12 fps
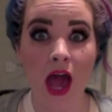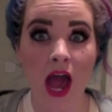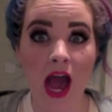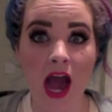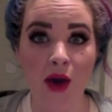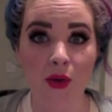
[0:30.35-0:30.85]

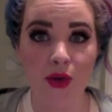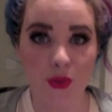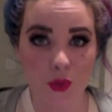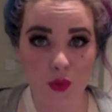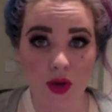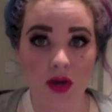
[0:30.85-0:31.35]
how
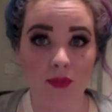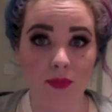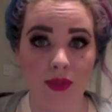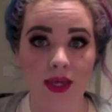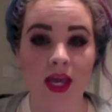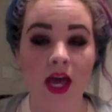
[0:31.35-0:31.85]

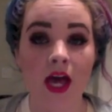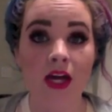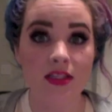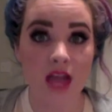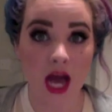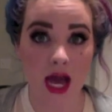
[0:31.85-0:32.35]
incredibly
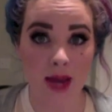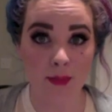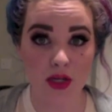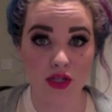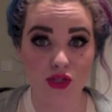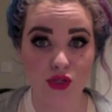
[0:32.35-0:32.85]

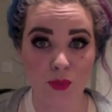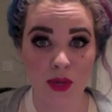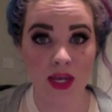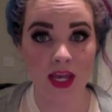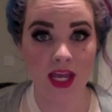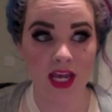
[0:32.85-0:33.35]

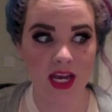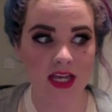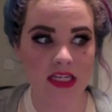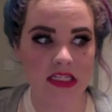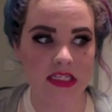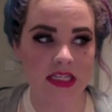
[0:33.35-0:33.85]
time-consuming it is,